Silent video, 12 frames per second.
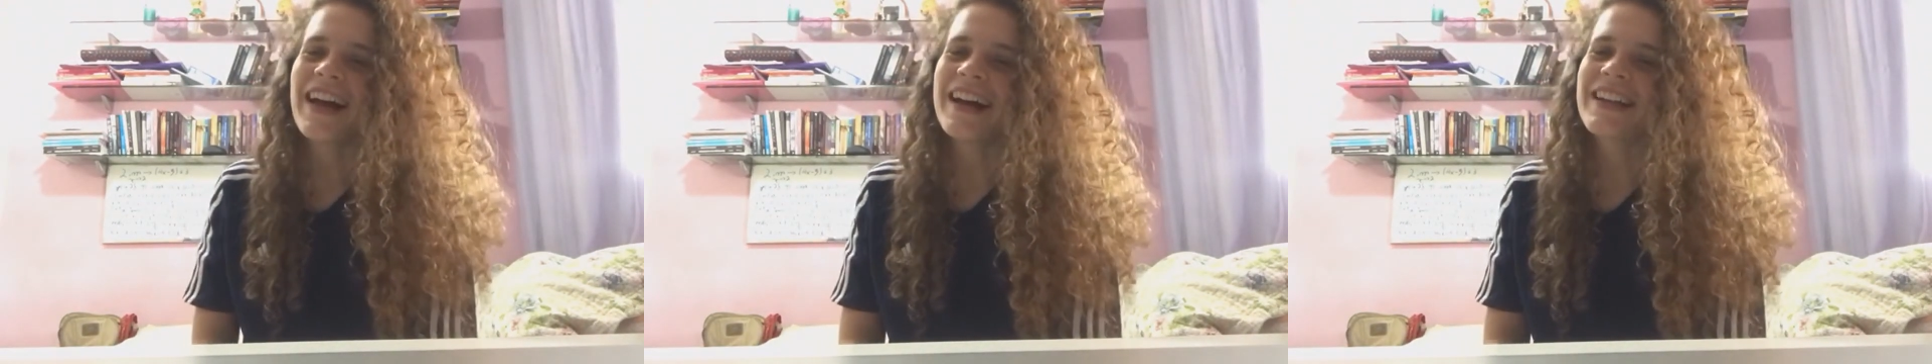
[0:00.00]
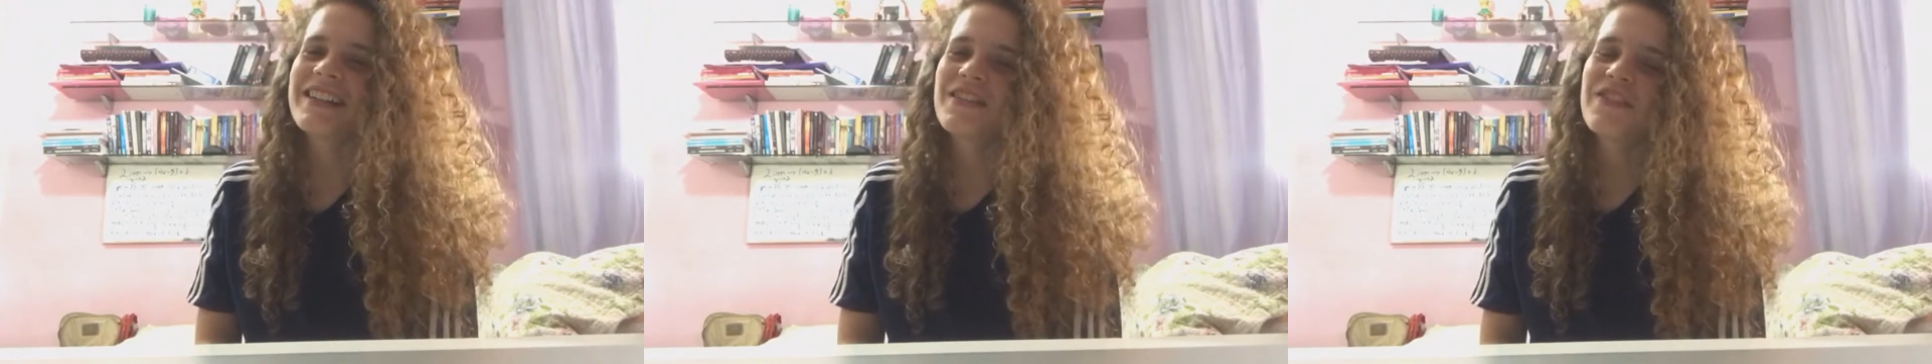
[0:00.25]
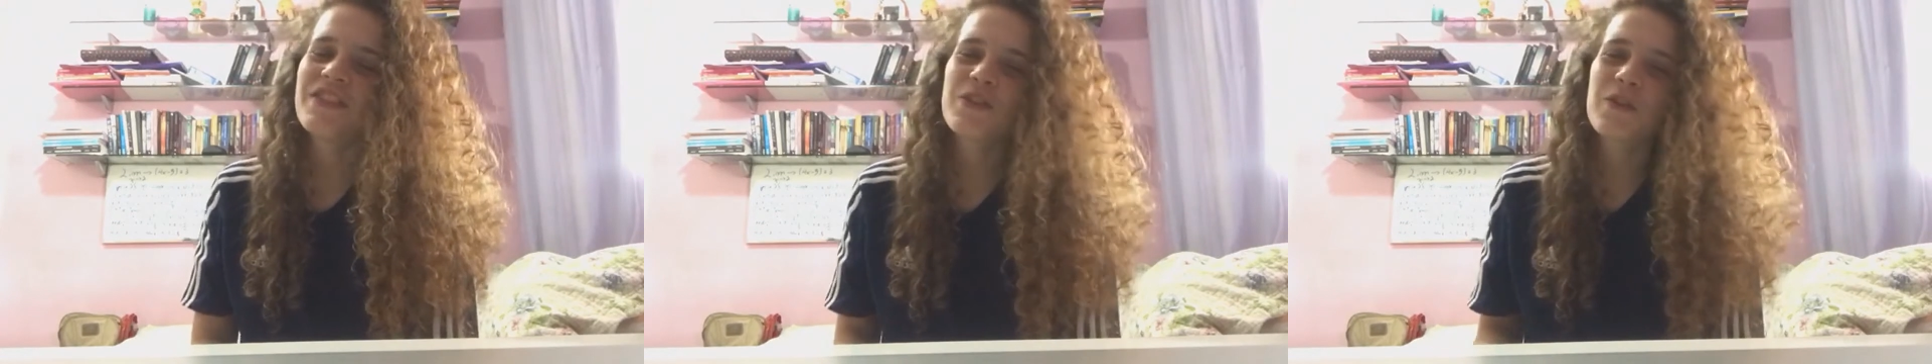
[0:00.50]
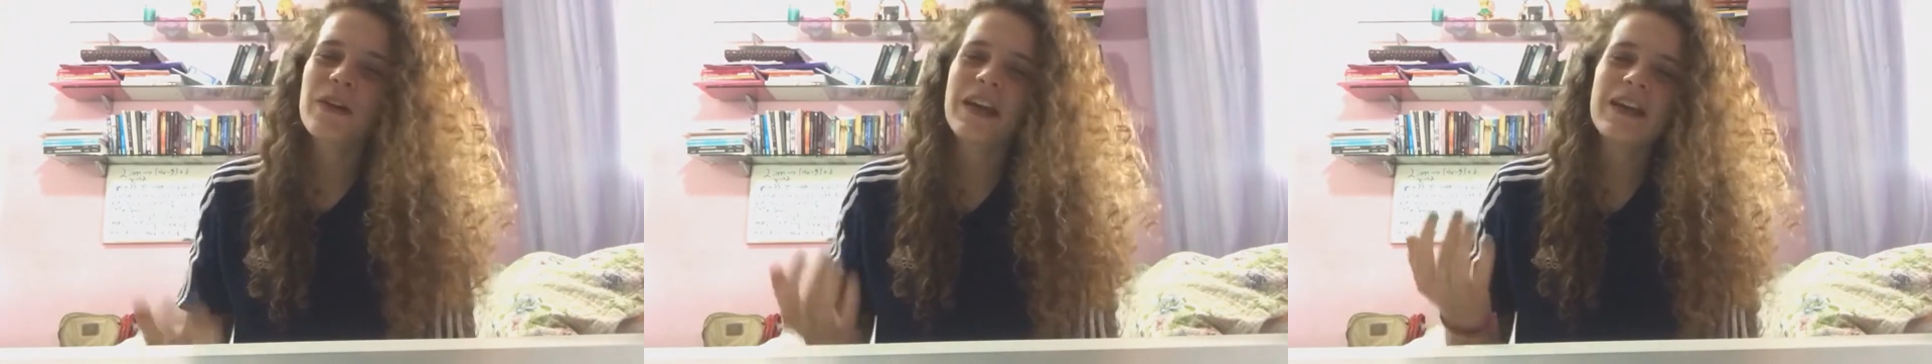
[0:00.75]
And even
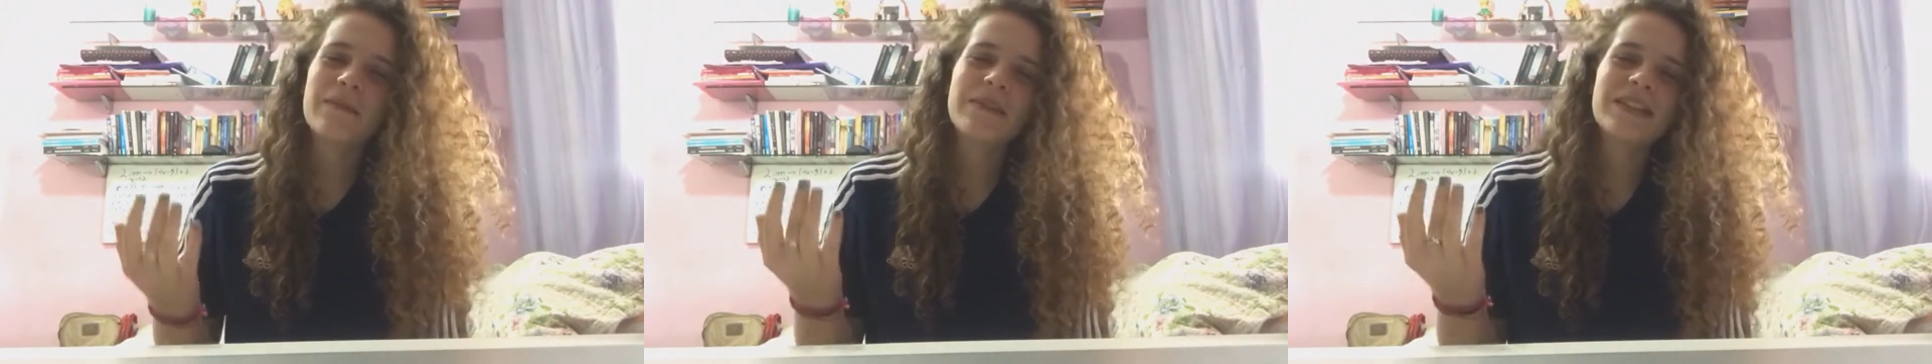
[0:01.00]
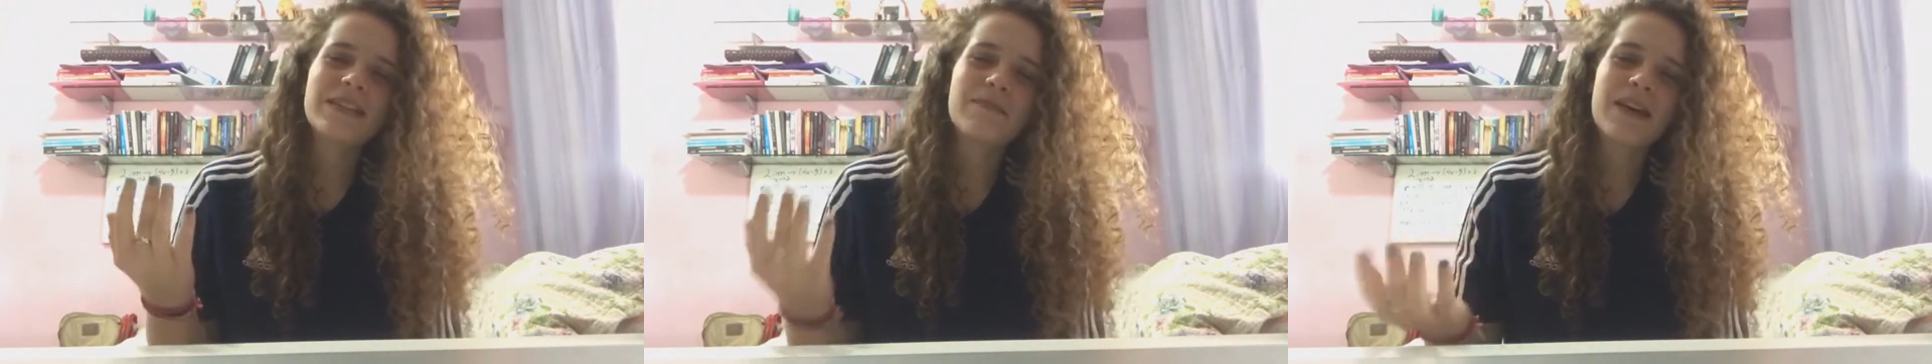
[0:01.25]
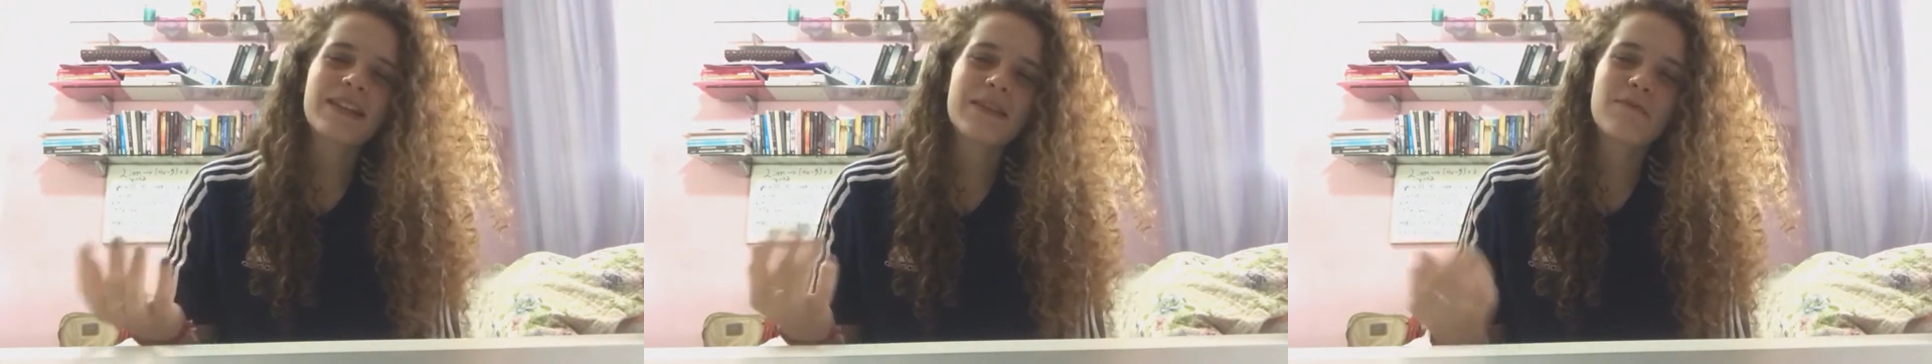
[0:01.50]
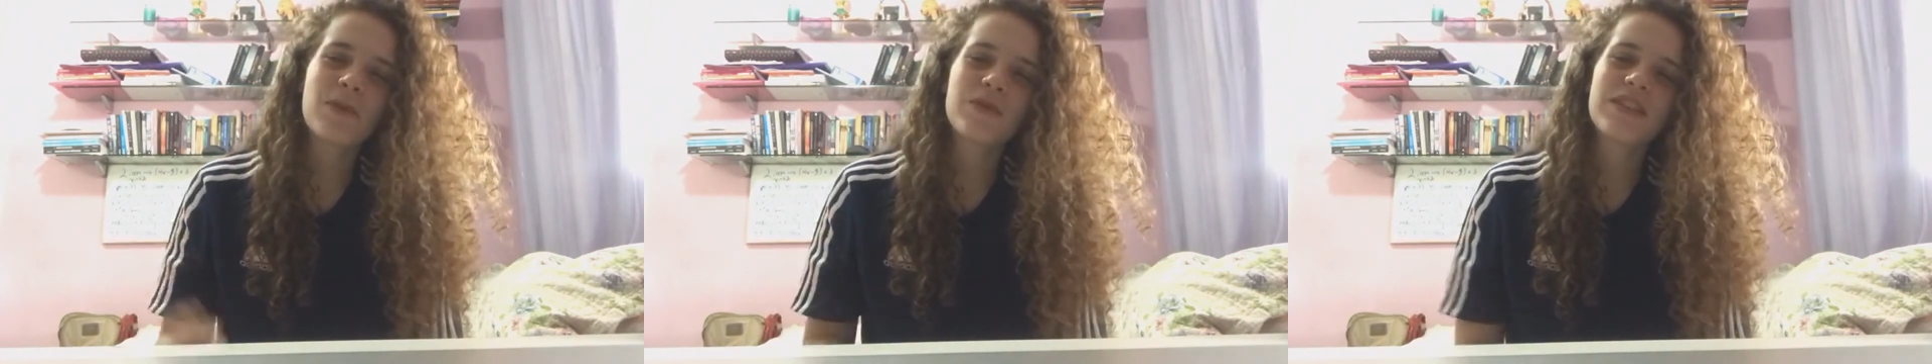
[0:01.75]
though I am in the
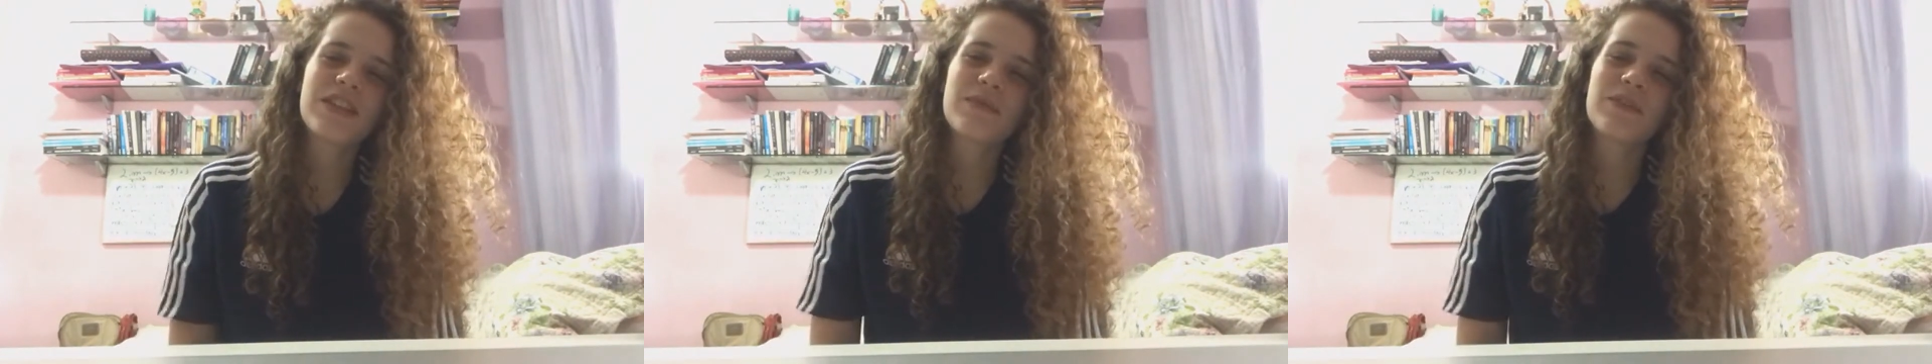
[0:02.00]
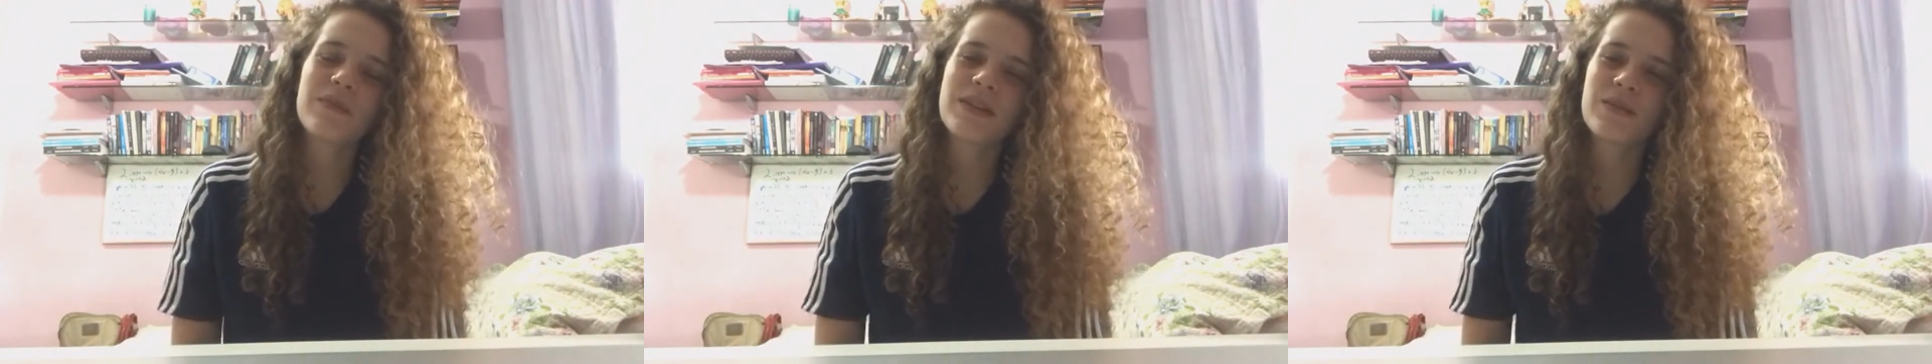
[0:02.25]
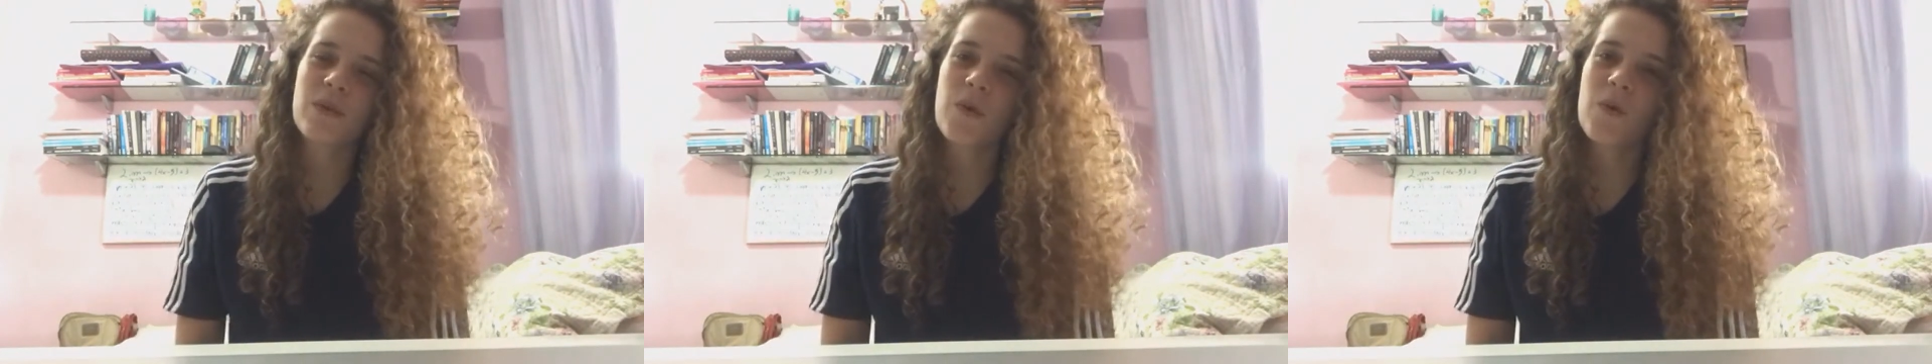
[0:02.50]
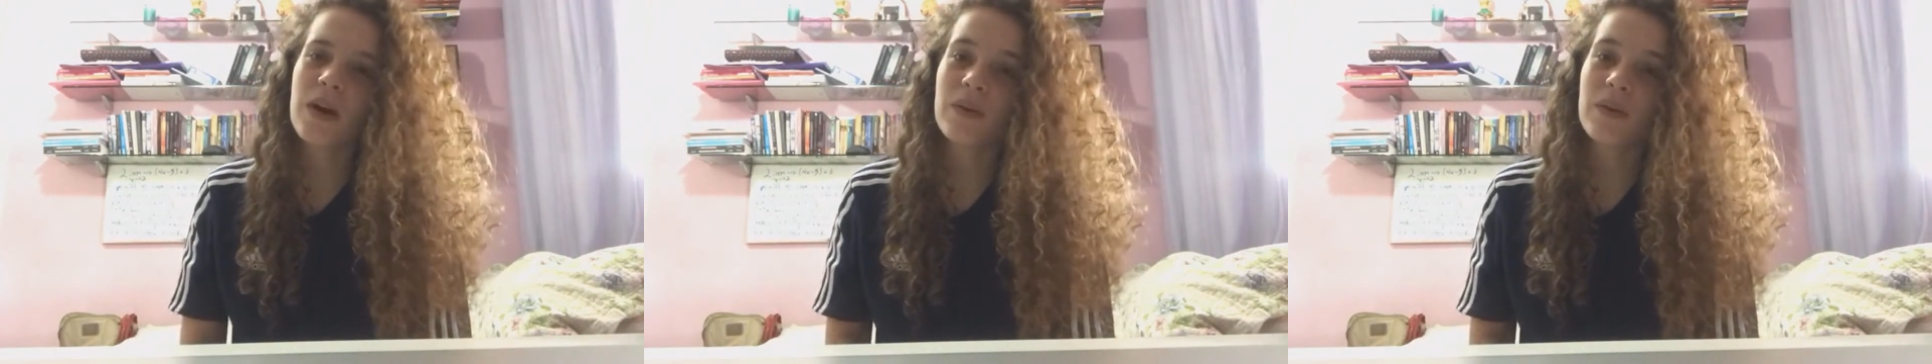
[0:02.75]
basketball team of my school,